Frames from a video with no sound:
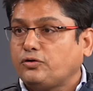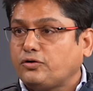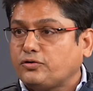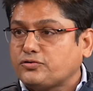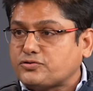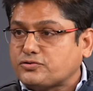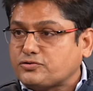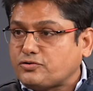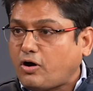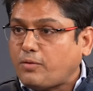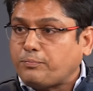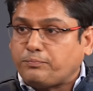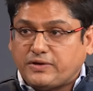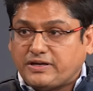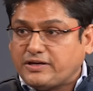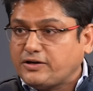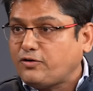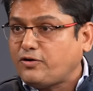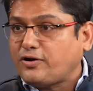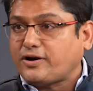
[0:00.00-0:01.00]

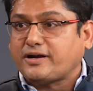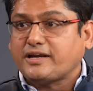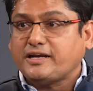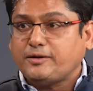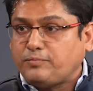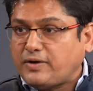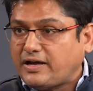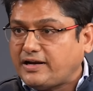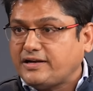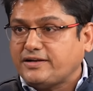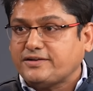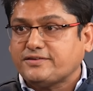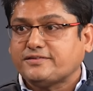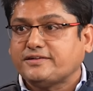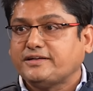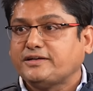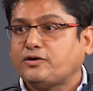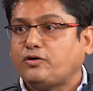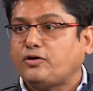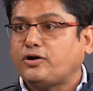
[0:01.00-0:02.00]
stopping or
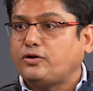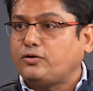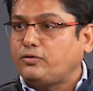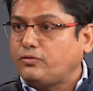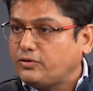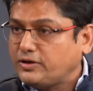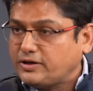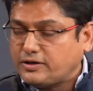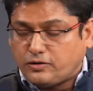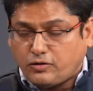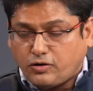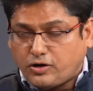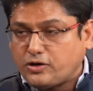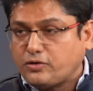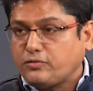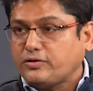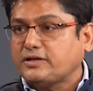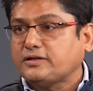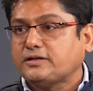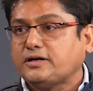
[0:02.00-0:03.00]
rebalancing or not
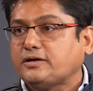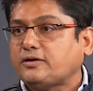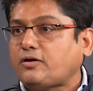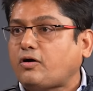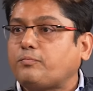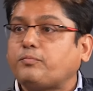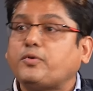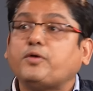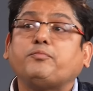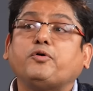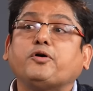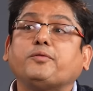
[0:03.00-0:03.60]
doing the top up,